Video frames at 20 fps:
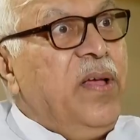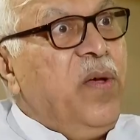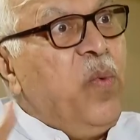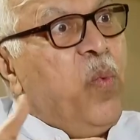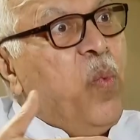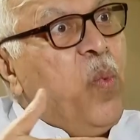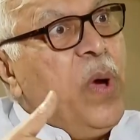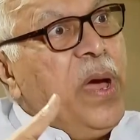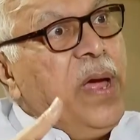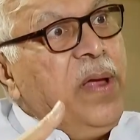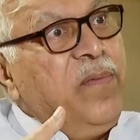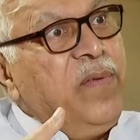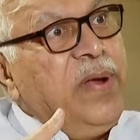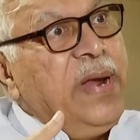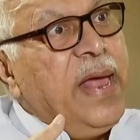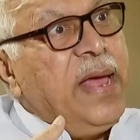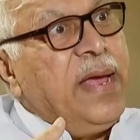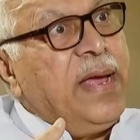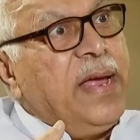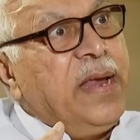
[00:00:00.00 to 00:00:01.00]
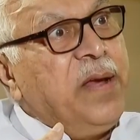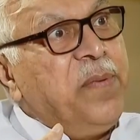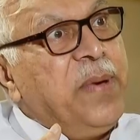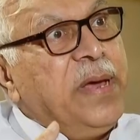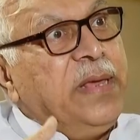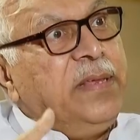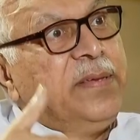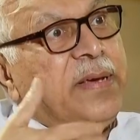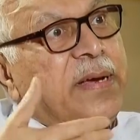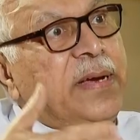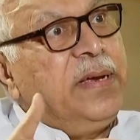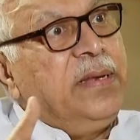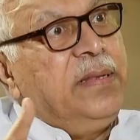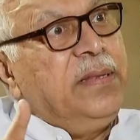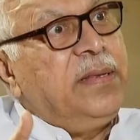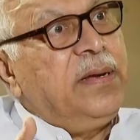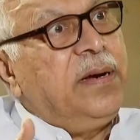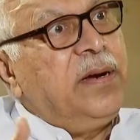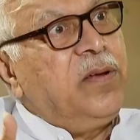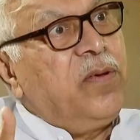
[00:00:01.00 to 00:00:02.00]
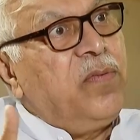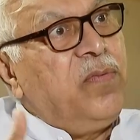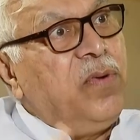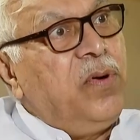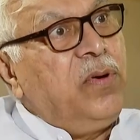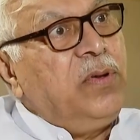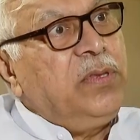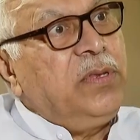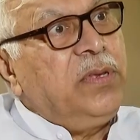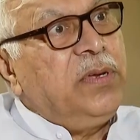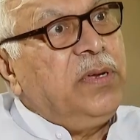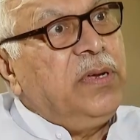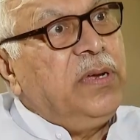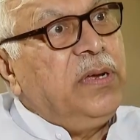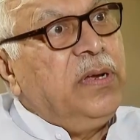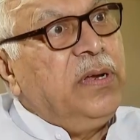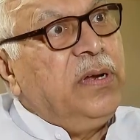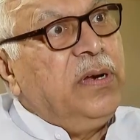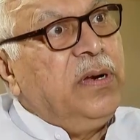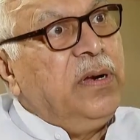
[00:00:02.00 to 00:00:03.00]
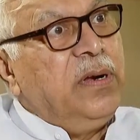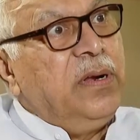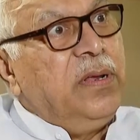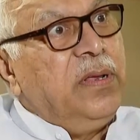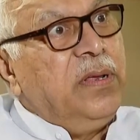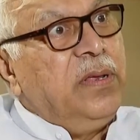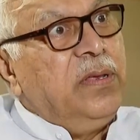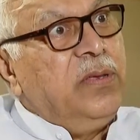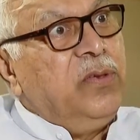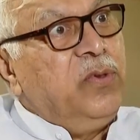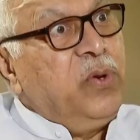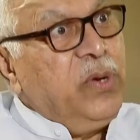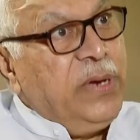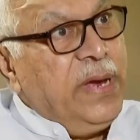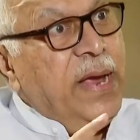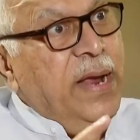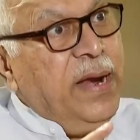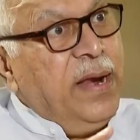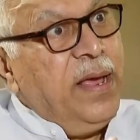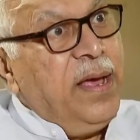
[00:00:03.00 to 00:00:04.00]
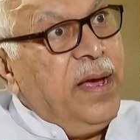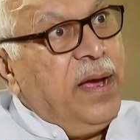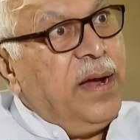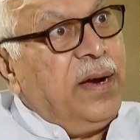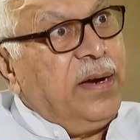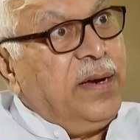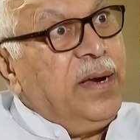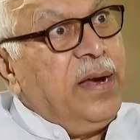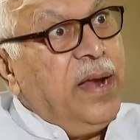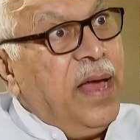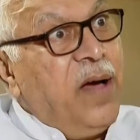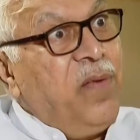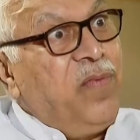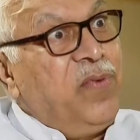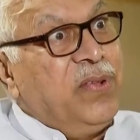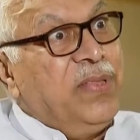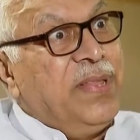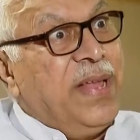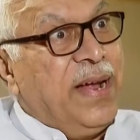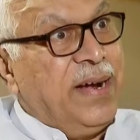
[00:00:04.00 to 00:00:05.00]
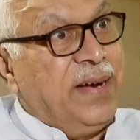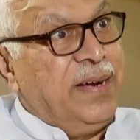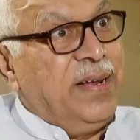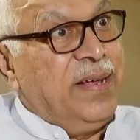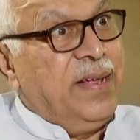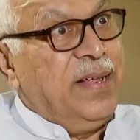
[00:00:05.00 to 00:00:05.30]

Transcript: where will I get my second, third, or fourth? So he had a hearty laugh on that,